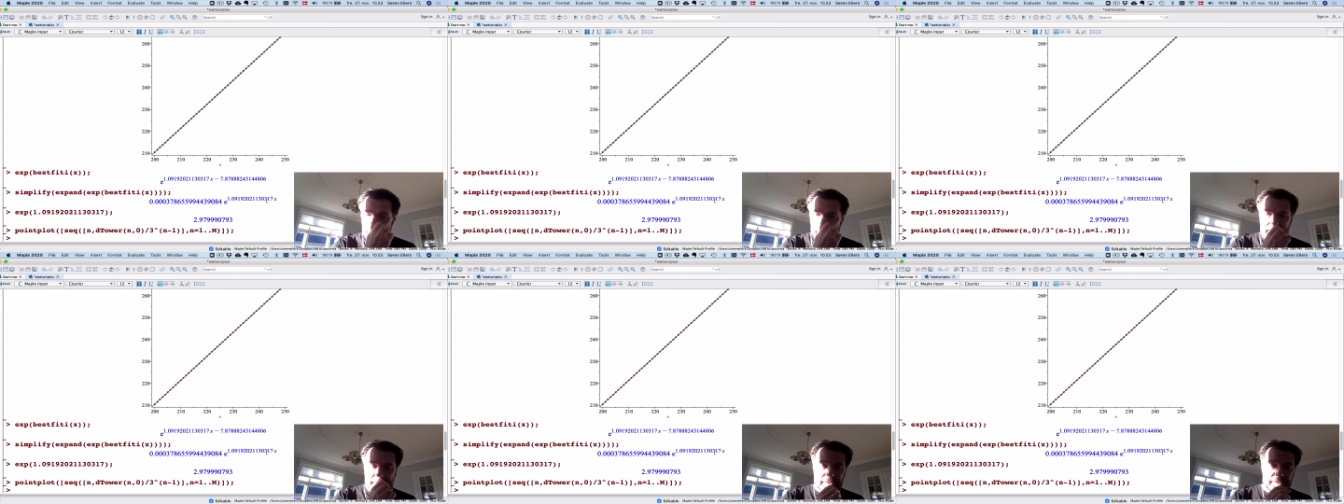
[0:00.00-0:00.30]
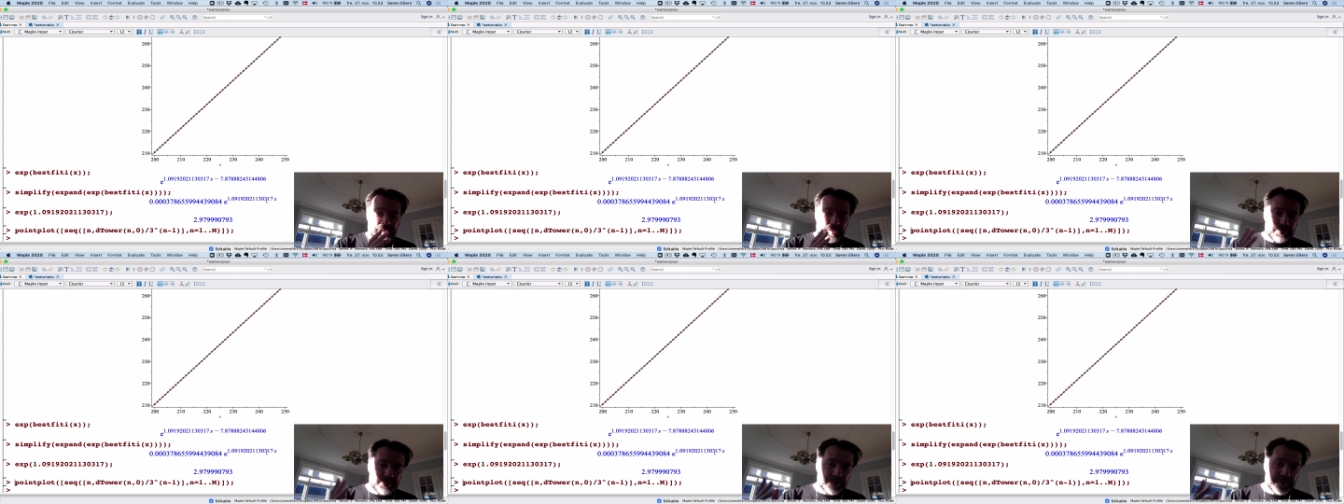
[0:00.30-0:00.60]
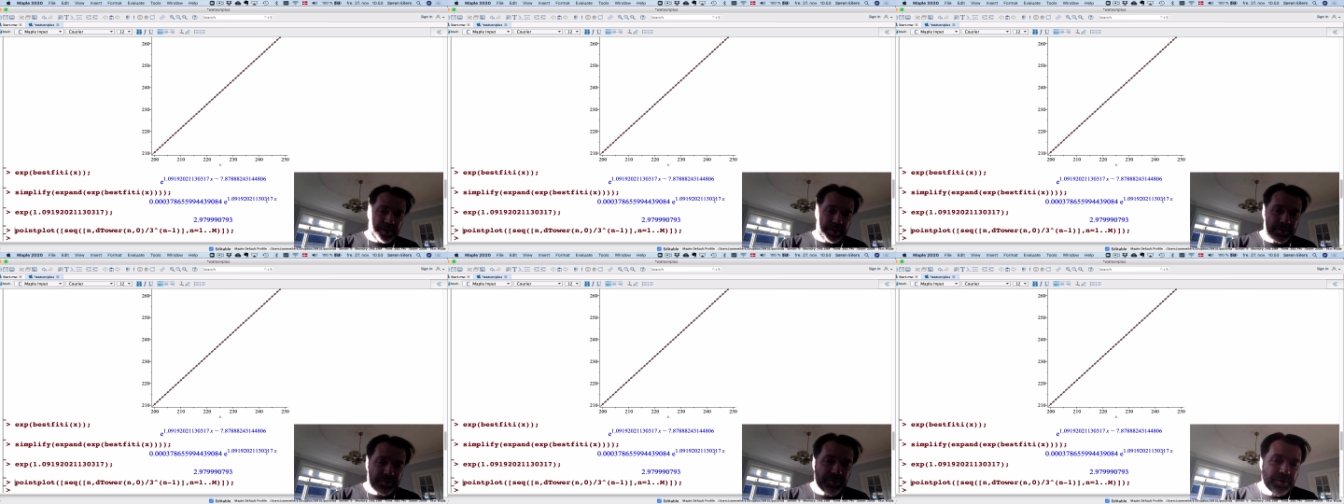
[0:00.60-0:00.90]
is a number
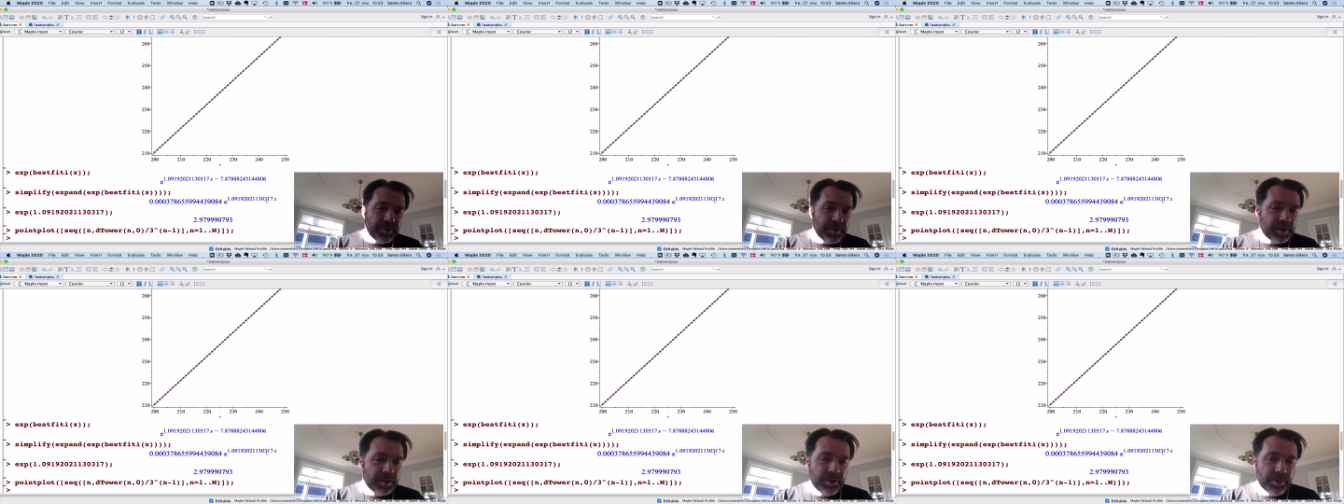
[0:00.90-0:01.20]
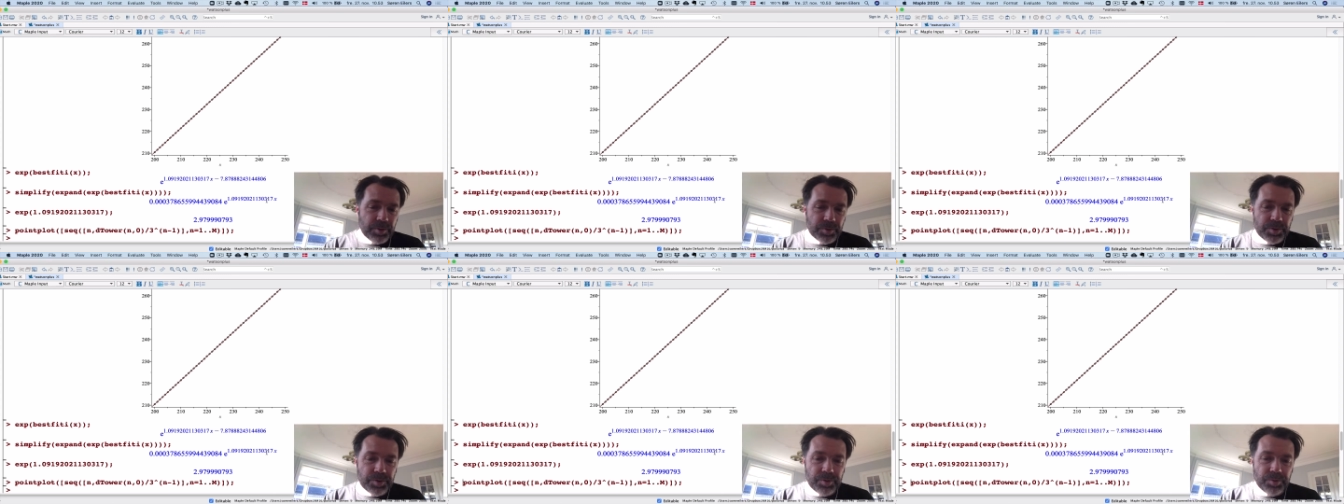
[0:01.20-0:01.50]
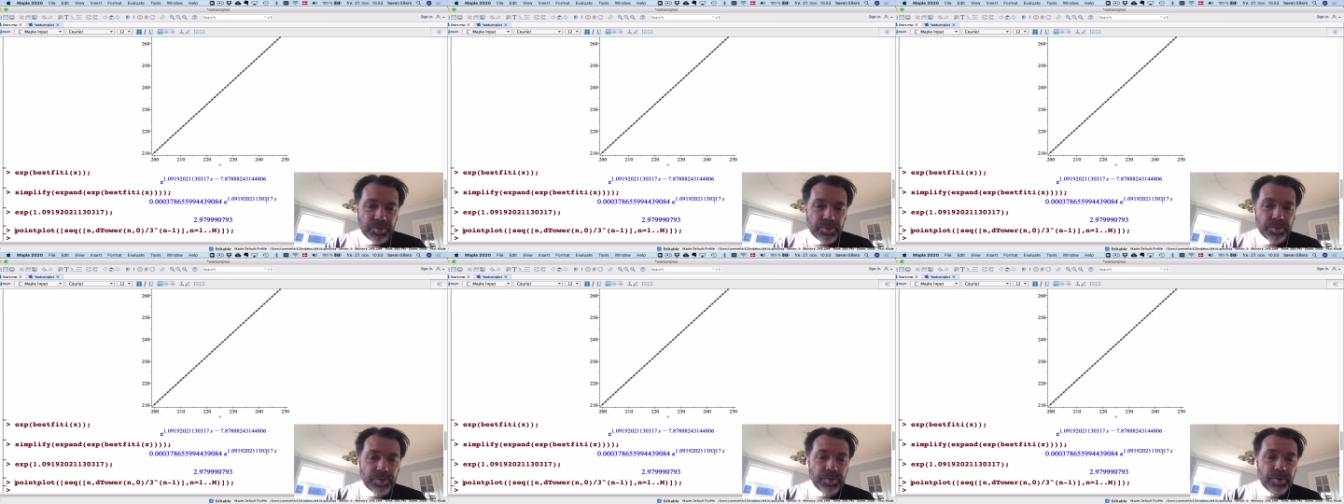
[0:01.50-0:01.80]
that's very close
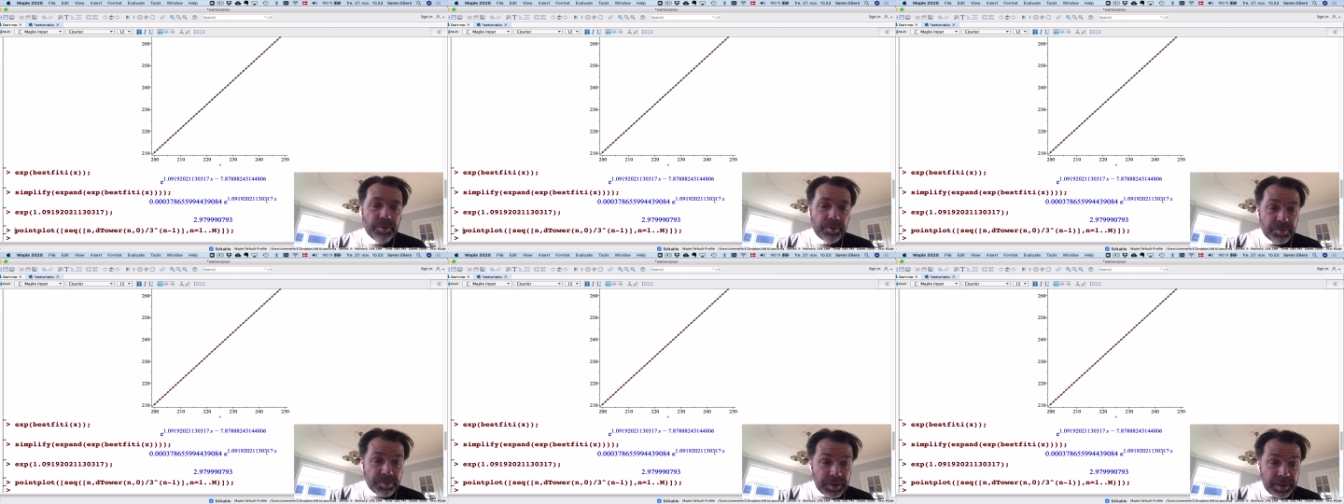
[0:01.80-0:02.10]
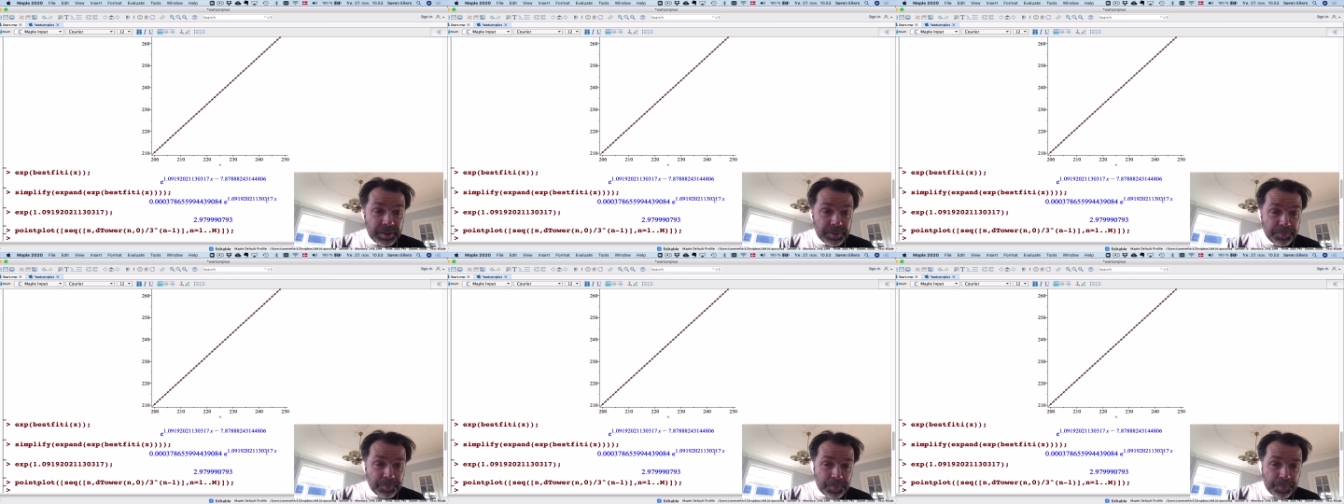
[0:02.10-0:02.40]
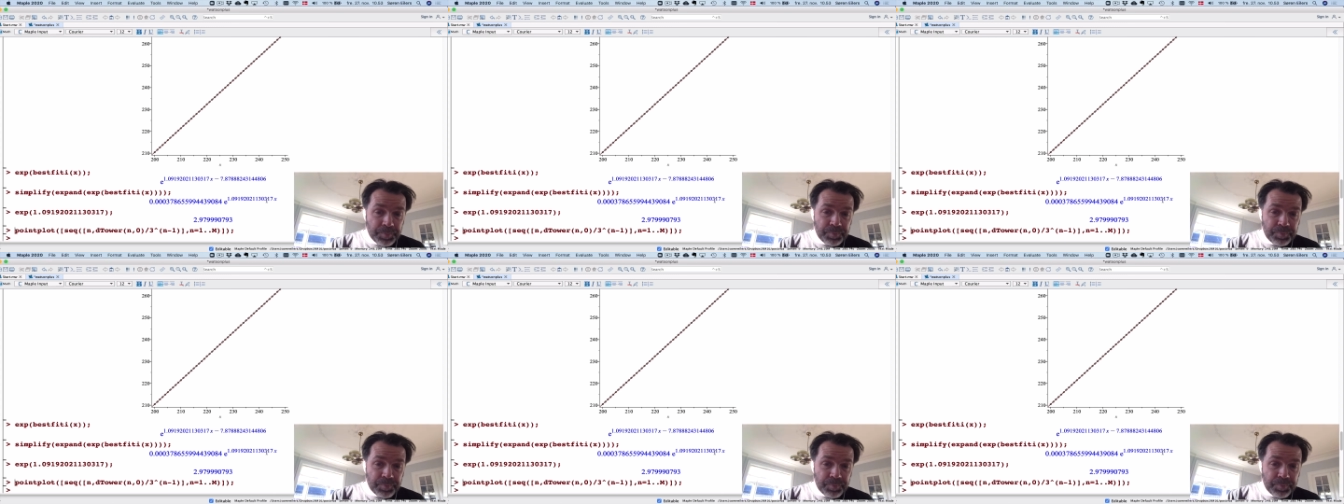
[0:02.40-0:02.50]
to 3.